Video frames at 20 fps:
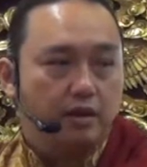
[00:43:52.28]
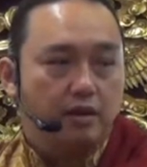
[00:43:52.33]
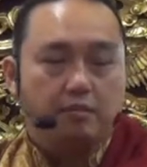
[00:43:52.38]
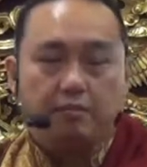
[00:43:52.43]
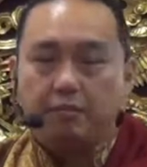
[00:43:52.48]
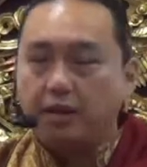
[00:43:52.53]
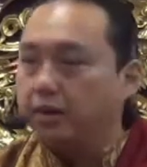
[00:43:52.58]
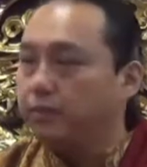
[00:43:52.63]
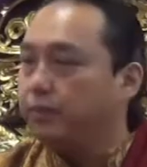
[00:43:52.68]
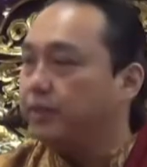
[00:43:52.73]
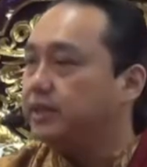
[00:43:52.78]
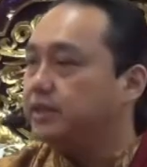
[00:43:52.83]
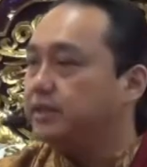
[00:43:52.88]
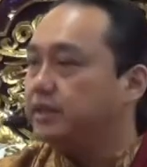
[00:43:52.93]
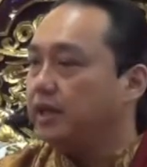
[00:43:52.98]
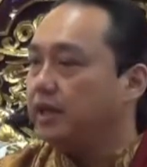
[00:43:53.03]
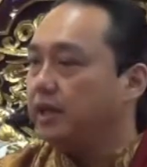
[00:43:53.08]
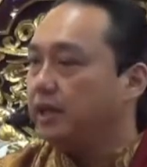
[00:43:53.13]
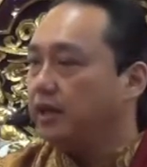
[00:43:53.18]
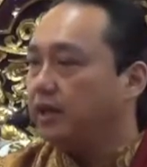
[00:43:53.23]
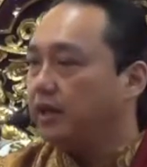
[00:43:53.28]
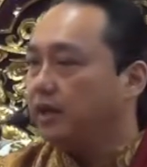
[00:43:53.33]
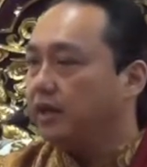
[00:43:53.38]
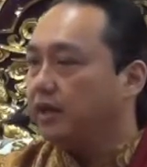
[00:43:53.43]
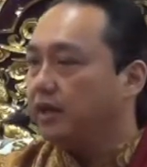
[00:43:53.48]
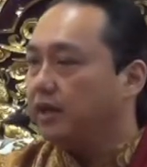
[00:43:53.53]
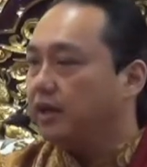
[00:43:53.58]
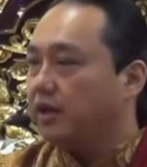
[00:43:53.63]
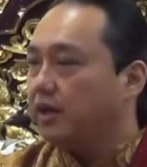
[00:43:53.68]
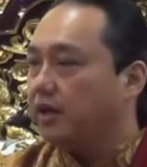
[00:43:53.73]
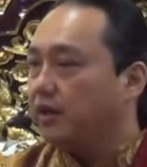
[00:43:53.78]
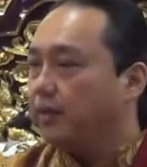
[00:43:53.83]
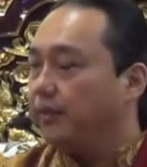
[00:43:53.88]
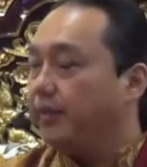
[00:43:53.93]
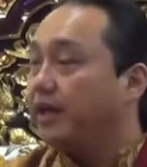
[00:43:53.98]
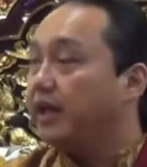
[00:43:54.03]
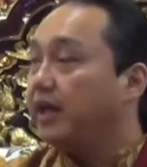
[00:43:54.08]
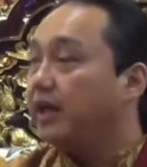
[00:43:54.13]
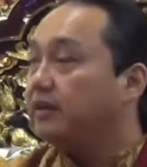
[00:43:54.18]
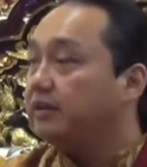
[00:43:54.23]
But we say, we
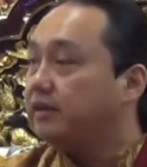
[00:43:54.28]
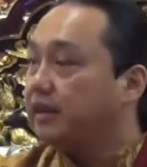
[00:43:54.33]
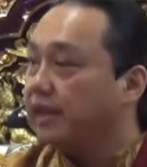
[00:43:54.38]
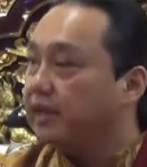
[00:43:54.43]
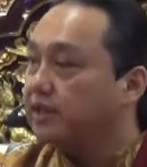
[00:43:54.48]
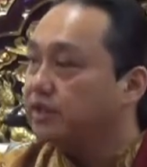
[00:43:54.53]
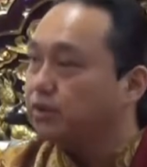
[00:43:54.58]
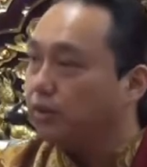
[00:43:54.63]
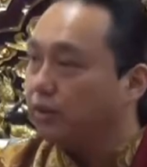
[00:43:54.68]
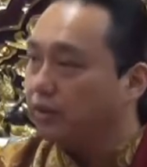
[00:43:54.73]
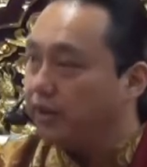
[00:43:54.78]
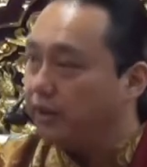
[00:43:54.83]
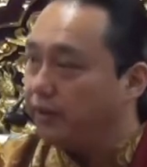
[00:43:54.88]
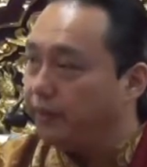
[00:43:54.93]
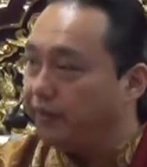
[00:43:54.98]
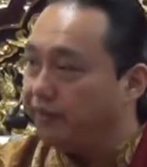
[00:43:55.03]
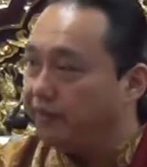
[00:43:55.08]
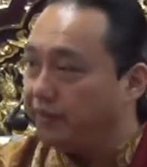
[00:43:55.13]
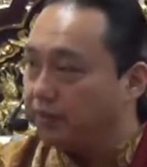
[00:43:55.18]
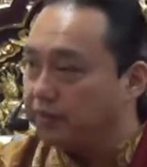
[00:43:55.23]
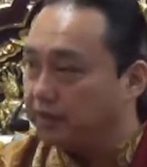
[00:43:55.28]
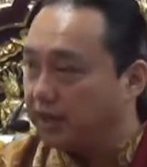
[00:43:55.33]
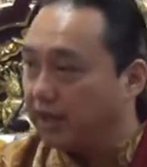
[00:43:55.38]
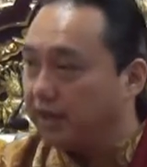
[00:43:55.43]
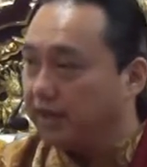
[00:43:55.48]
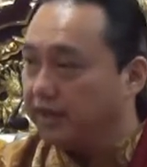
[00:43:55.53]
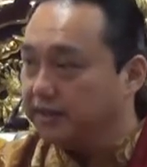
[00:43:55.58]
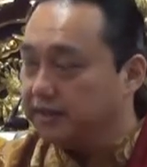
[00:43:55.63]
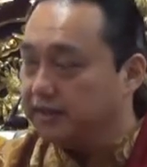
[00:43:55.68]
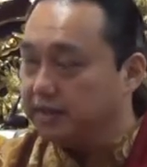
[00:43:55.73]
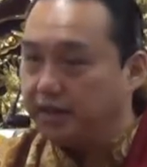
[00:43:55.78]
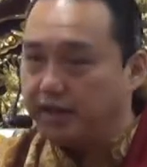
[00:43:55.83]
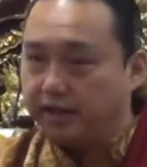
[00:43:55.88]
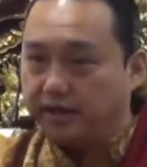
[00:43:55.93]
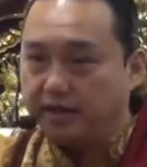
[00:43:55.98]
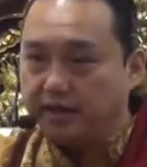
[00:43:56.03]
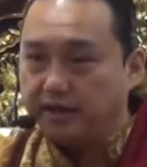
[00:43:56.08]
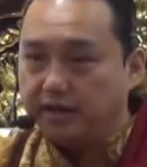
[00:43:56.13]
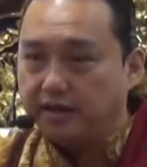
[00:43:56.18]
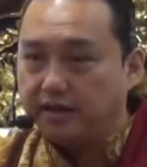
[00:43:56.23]
can taste only with our tongue, isn't it?
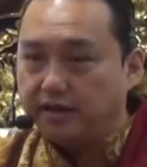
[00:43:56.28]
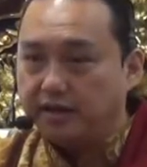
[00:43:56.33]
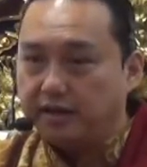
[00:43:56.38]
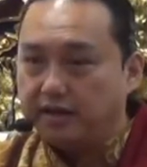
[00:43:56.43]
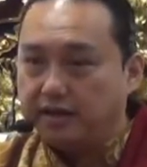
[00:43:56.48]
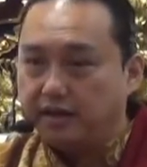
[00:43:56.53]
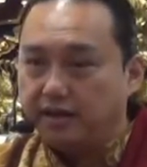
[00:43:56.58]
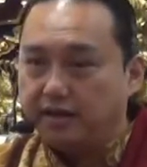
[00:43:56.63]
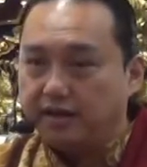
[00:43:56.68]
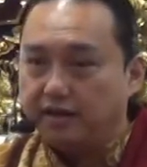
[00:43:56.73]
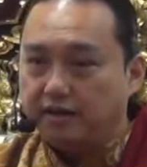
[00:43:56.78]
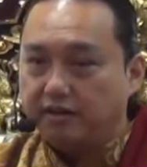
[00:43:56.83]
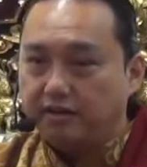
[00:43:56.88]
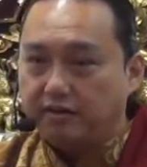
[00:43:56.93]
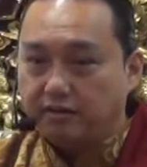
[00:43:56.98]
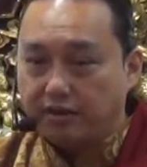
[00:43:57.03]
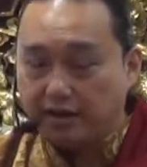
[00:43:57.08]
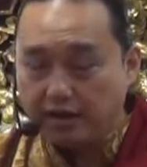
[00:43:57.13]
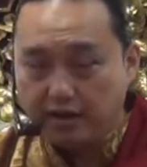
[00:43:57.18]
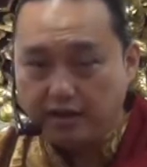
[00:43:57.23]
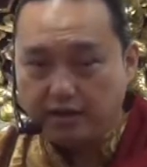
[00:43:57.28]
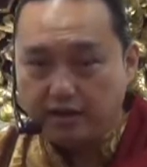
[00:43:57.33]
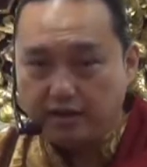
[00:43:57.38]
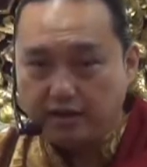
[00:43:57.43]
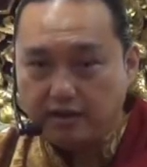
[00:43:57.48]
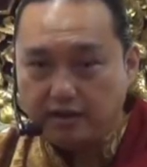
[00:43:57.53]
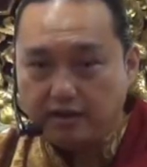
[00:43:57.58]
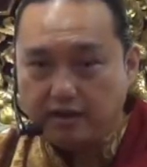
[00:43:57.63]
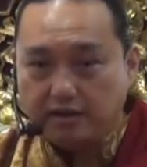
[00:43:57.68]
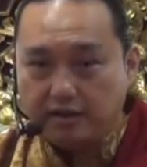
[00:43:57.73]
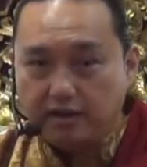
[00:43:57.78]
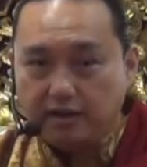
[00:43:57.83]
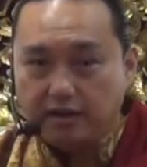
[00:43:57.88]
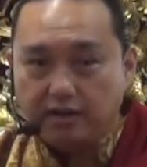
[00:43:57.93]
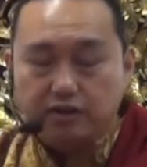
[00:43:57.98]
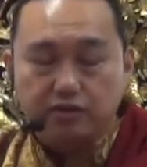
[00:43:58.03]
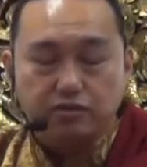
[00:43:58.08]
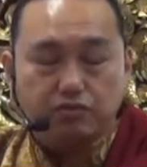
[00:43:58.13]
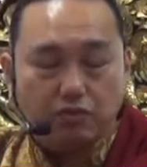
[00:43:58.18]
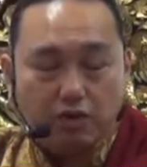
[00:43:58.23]
Right?
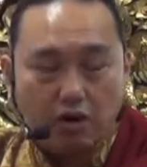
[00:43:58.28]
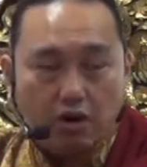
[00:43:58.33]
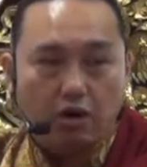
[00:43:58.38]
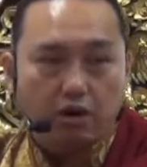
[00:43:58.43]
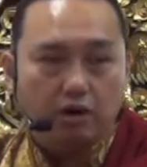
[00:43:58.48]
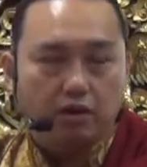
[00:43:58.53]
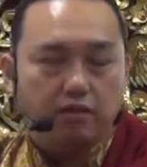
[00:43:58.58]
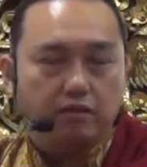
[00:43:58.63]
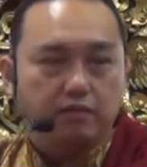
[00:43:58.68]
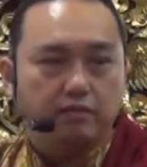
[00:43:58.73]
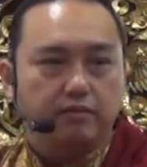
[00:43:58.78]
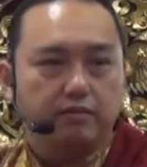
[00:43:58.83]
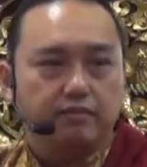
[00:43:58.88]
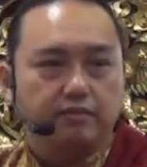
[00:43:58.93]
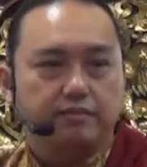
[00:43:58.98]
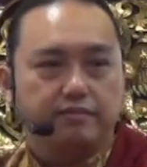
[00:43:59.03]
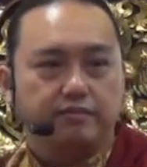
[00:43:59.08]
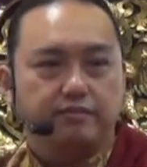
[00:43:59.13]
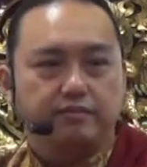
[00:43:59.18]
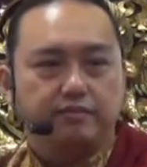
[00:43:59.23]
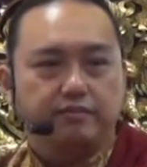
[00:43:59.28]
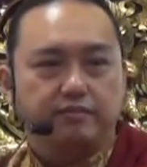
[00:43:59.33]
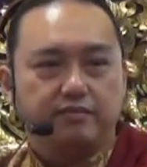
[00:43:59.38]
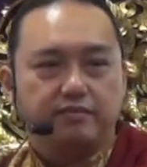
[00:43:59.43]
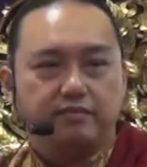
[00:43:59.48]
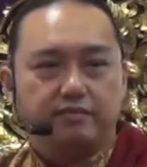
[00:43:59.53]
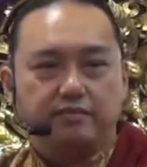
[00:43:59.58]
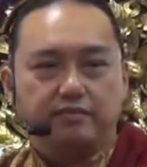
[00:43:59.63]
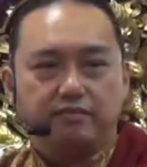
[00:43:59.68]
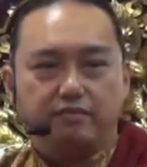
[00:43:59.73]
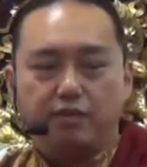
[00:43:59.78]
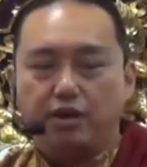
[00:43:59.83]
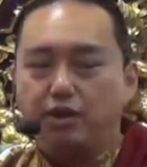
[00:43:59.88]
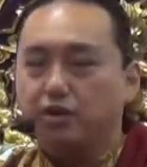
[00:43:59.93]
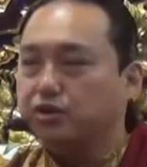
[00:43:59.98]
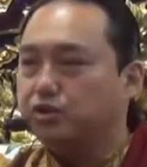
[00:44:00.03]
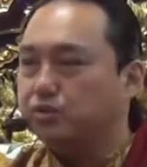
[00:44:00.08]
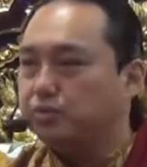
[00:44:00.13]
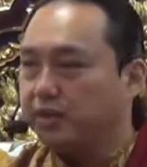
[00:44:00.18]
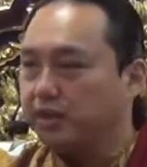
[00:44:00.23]
It's wrong.
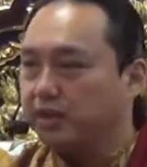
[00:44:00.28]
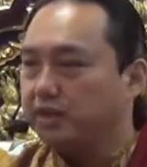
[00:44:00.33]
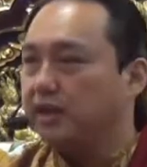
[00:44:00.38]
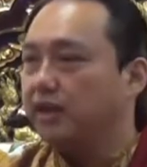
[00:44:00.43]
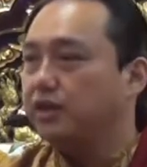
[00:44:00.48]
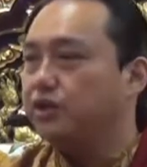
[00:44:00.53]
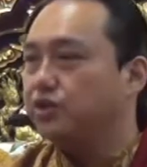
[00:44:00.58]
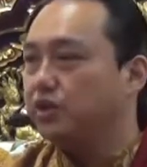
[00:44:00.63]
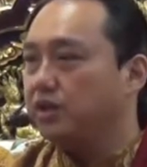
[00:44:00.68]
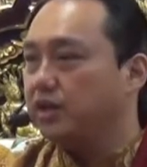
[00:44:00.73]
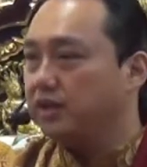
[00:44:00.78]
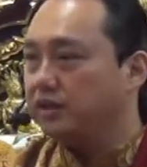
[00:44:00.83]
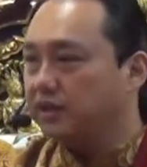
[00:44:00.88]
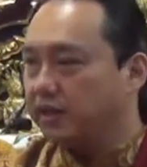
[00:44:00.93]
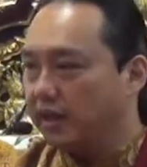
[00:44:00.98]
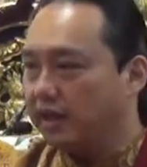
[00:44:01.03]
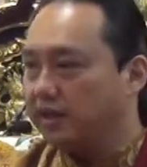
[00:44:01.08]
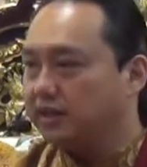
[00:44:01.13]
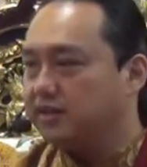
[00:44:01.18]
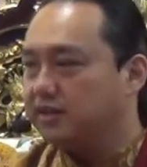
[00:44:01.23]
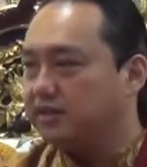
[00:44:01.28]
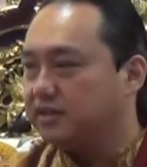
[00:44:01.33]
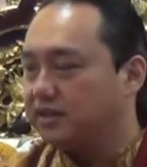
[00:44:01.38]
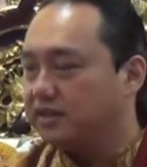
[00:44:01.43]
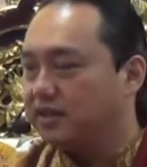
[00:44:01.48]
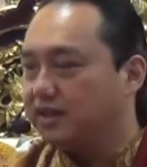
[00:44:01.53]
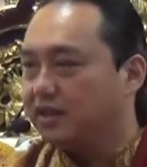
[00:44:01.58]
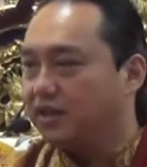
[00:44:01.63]
Because we actually taste